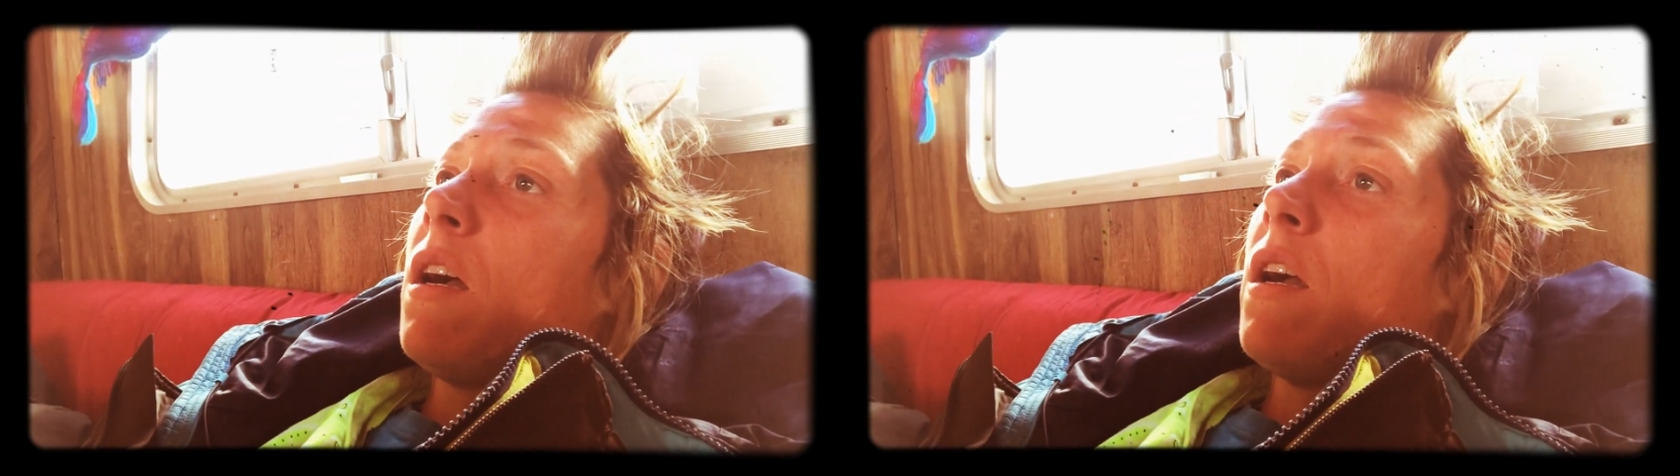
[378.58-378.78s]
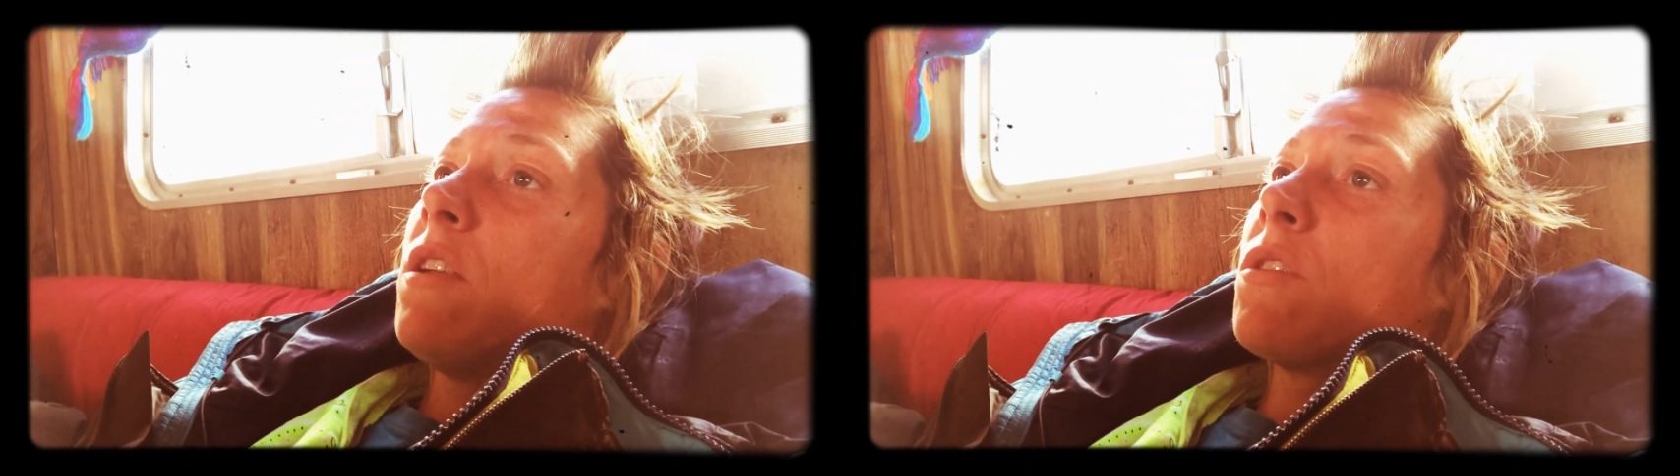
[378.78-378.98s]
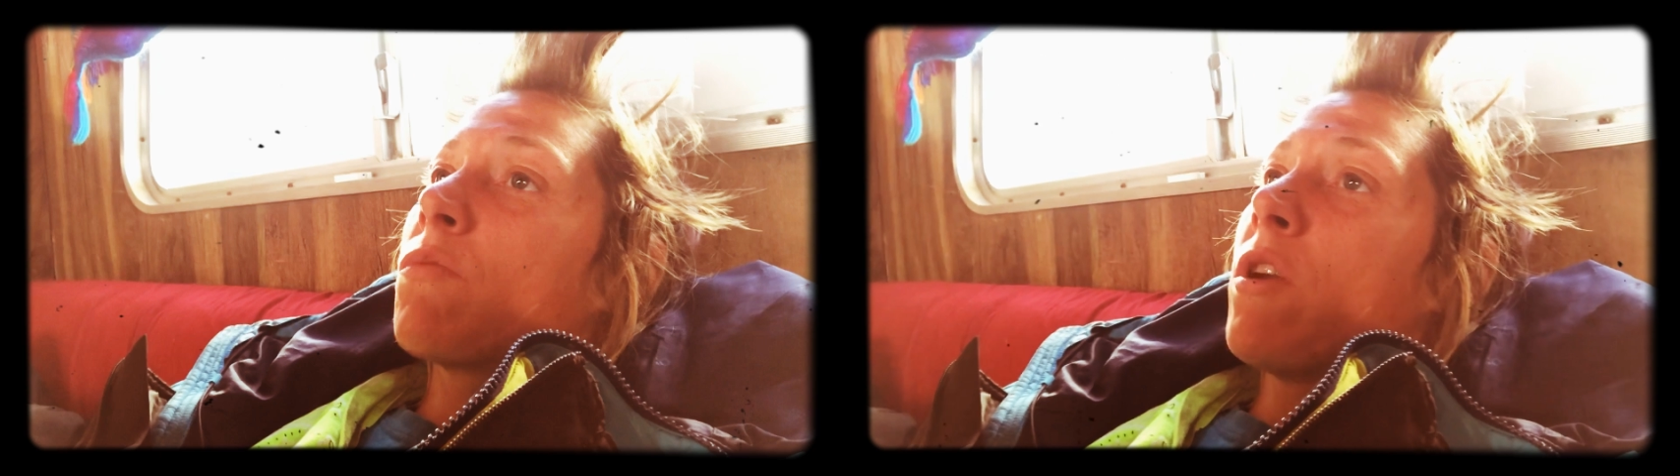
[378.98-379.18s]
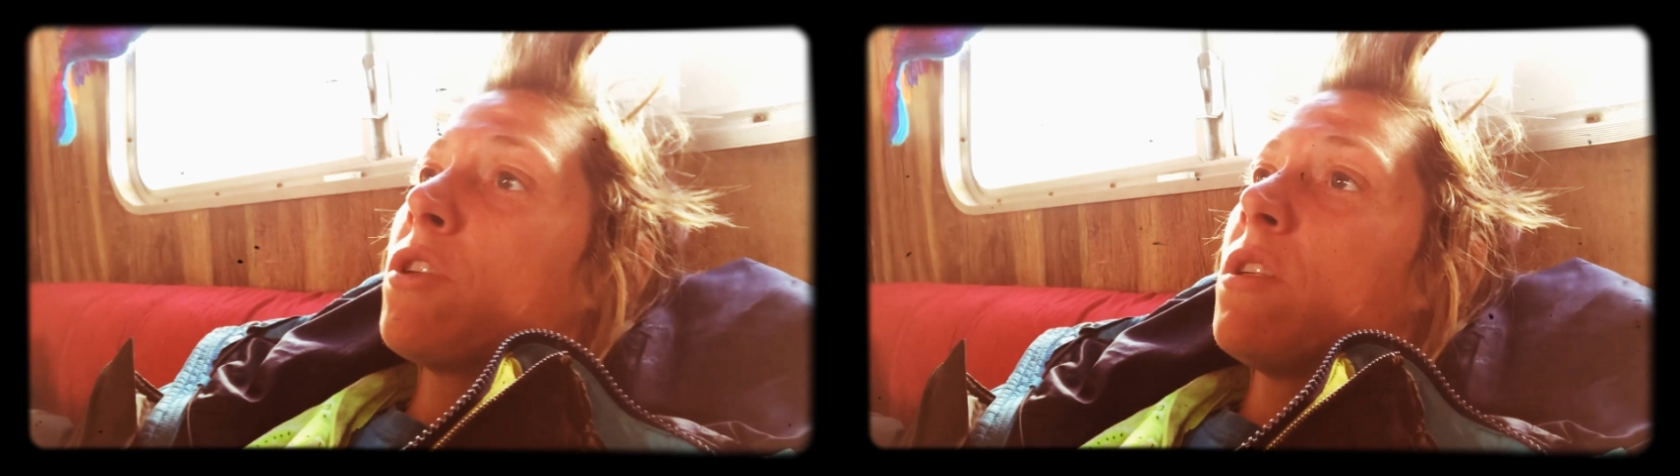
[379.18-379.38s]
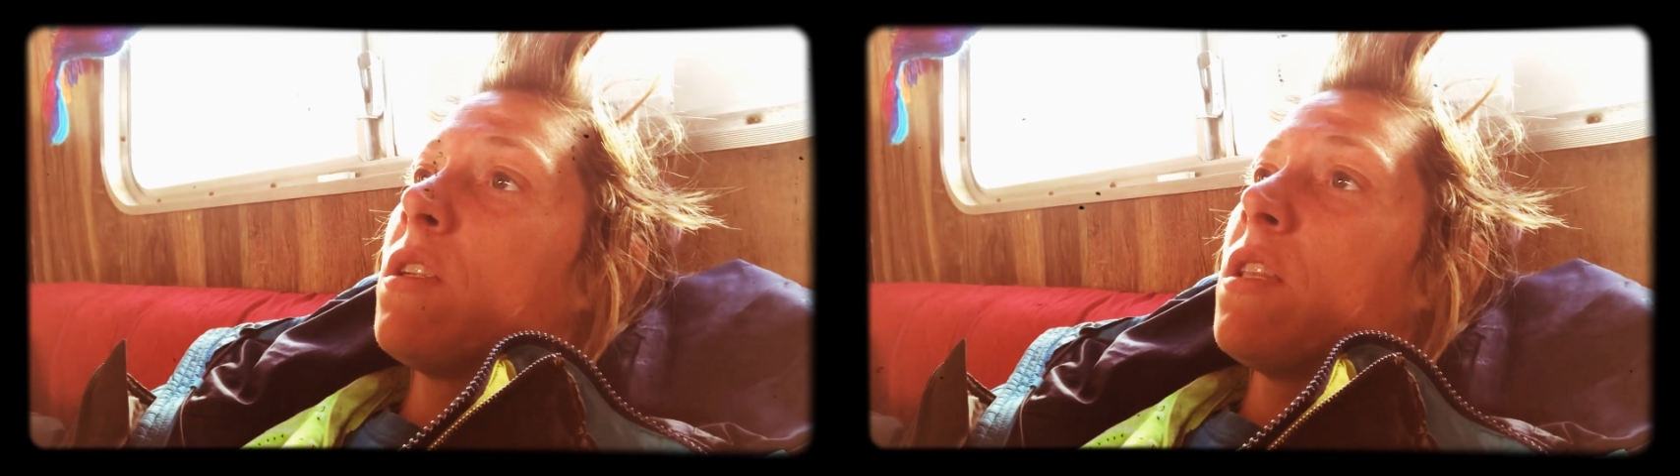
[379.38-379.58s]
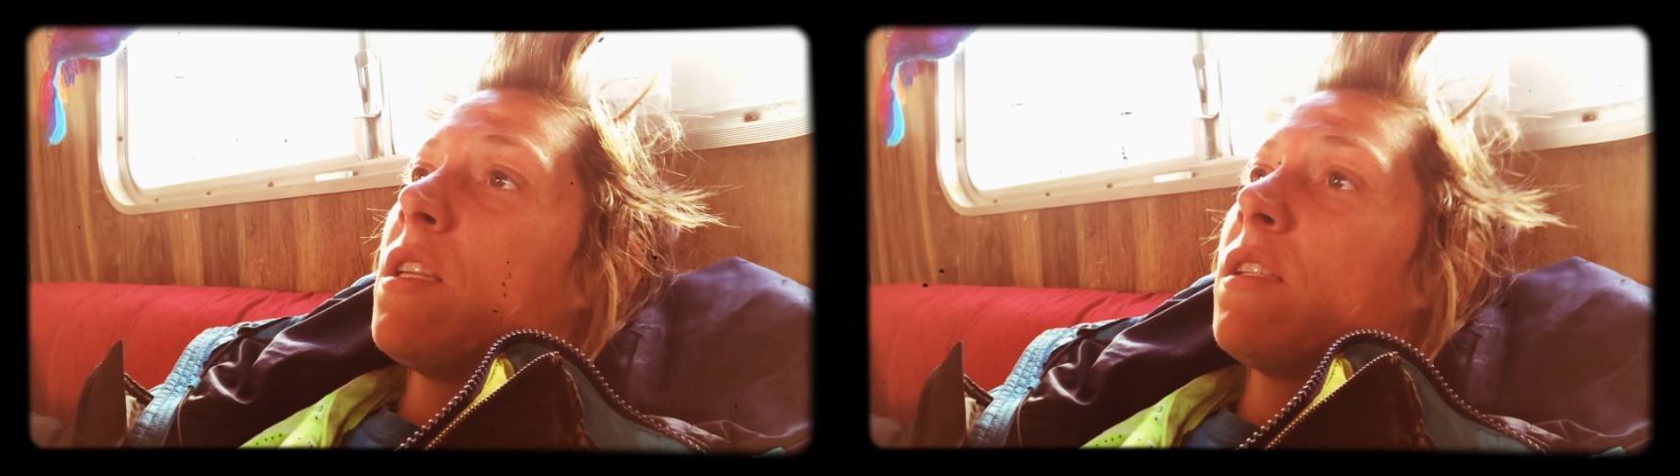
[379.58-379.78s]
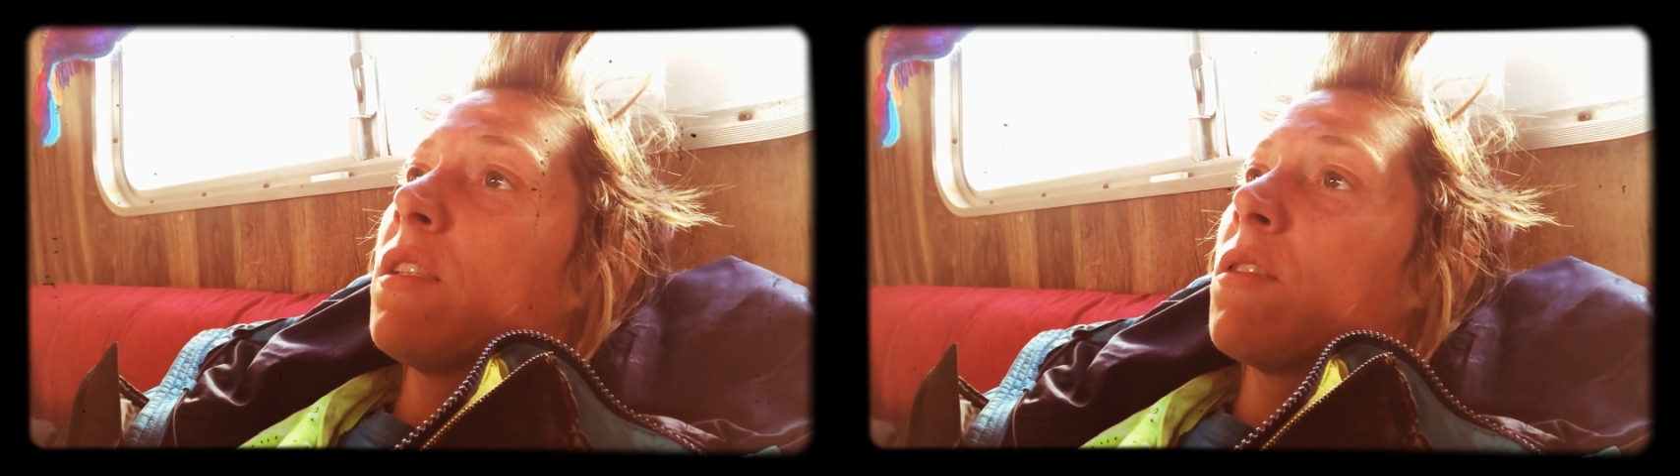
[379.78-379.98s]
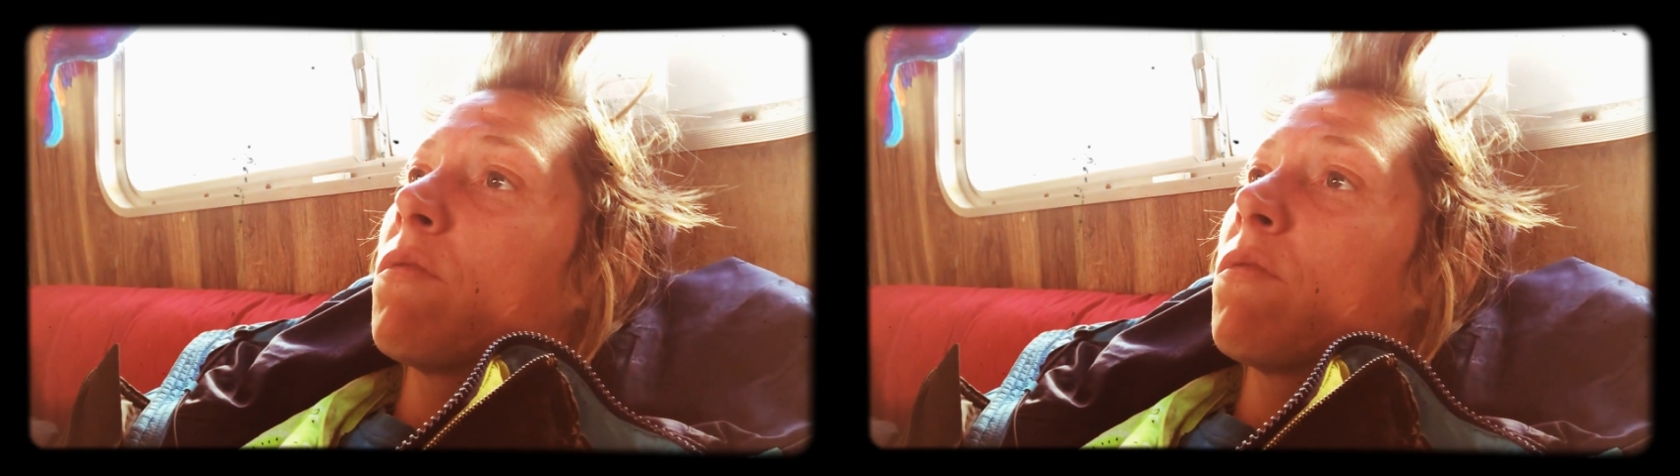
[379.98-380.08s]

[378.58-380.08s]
I just rush into these